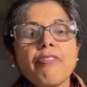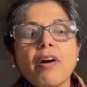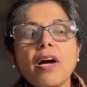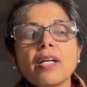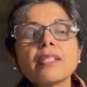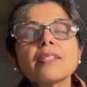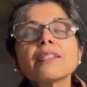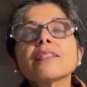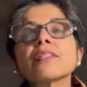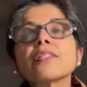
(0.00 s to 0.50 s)

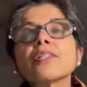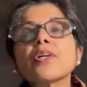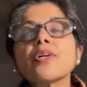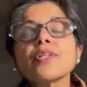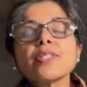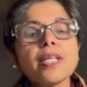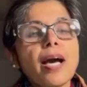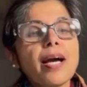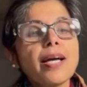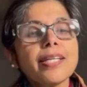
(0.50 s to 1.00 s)
fun,
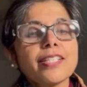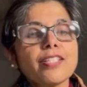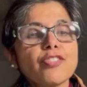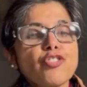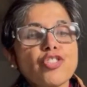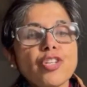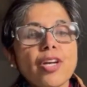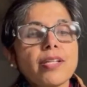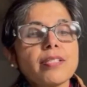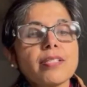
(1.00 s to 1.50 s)
'cause I
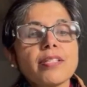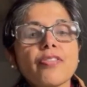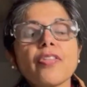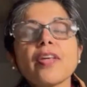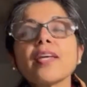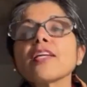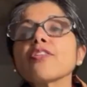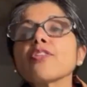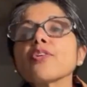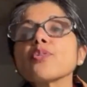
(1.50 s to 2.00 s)
can just
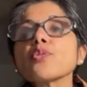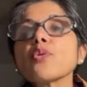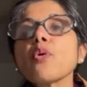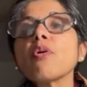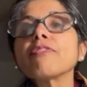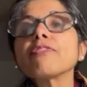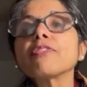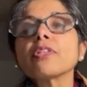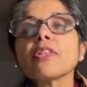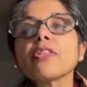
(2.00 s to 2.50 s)
think those
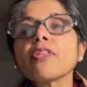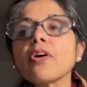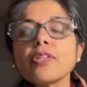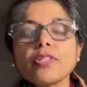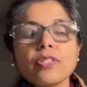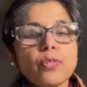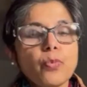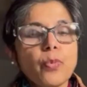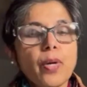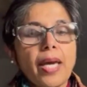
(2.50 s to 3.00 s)
awful
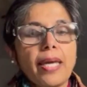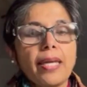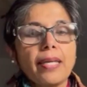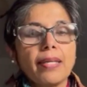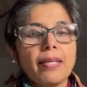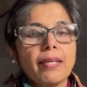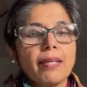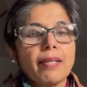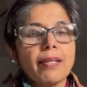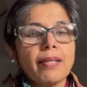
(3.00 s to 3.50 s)
thoughts
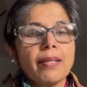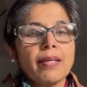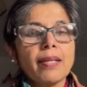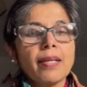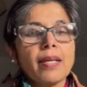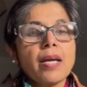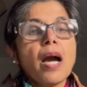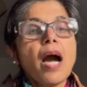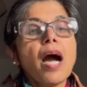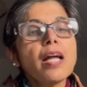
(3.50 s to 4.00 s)
away.
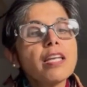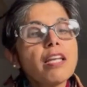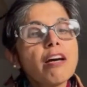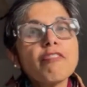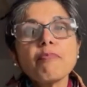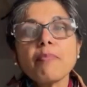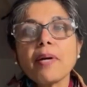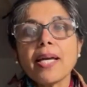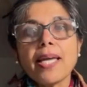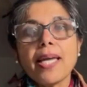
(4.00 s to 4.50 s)
I
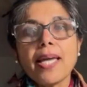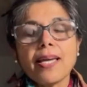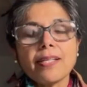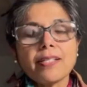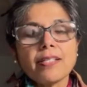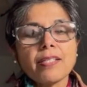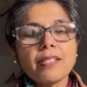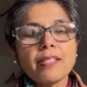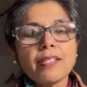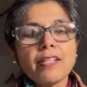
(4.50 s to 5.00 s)
love my
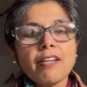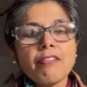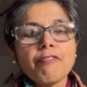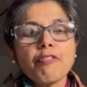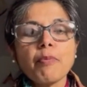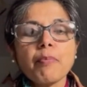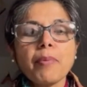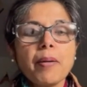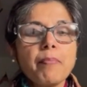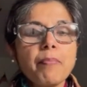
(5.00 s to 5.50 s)
head,
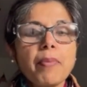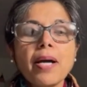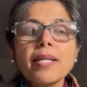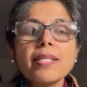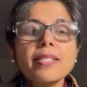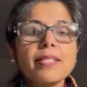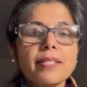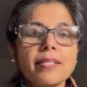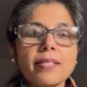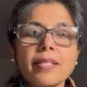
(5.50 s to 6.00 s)
for my
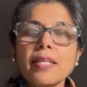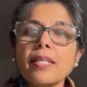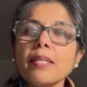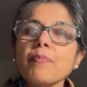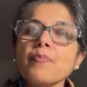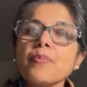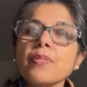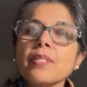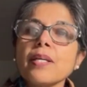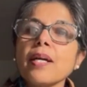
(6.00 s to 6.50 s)
mind it
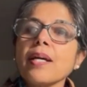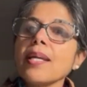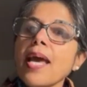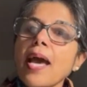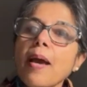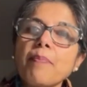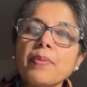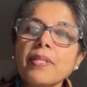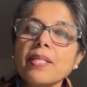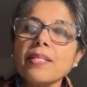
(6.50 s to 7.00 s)
keeps
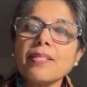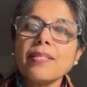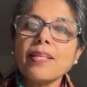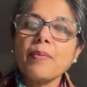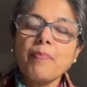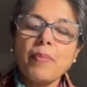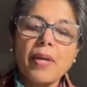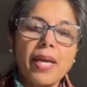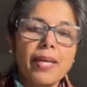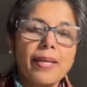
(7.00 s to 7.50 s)
unhappiness
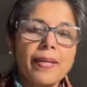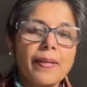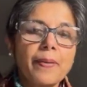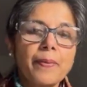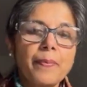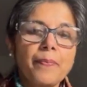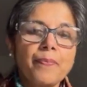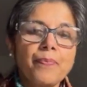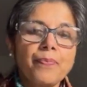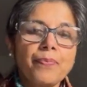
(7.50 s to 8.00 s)
at bay.
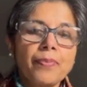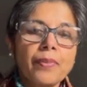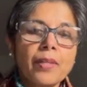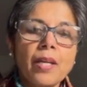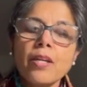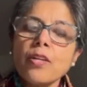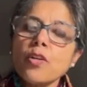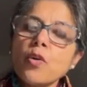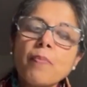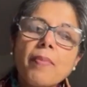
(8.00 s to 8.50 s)

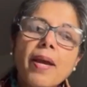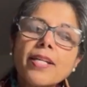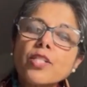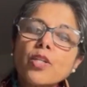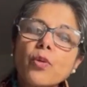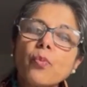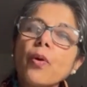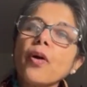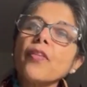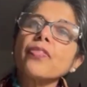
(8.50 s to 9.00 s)
No
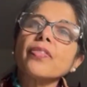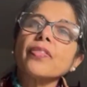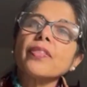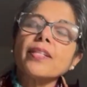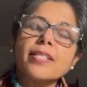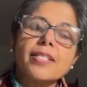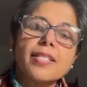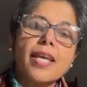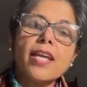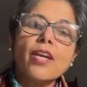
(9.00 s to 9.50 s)
matter what
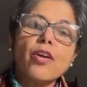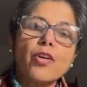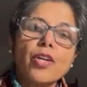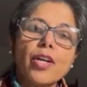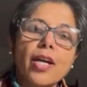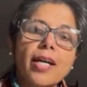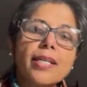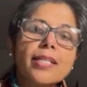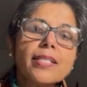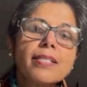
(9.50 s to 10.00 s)
the day or
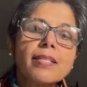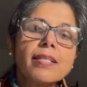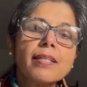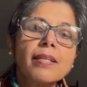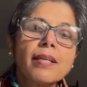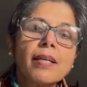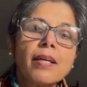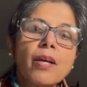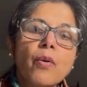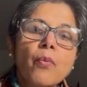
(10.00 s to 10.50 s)
night,
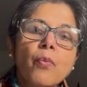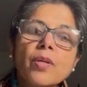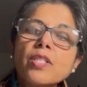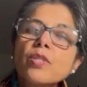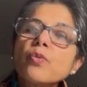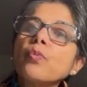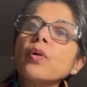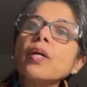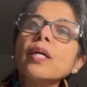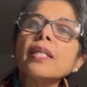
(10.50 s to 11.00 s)

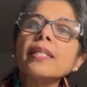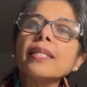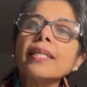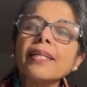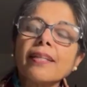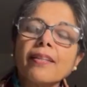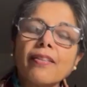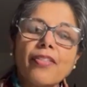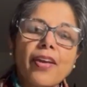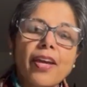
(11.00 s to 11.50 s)
what's
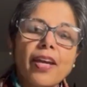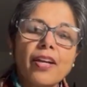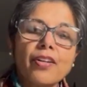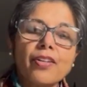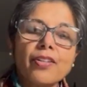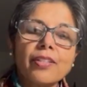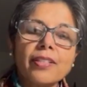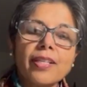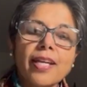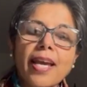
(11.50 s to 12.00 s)
whirling
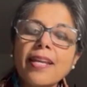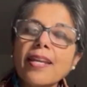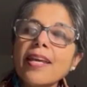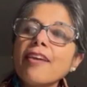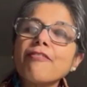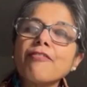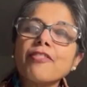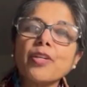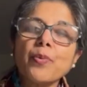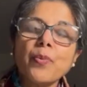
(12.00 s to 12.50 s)
there and
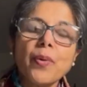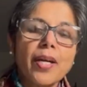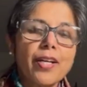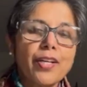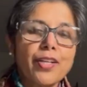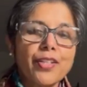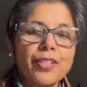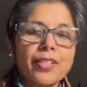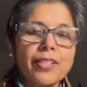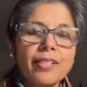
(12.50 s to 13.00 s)

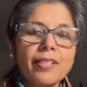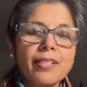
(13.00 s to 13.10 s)
everywhere,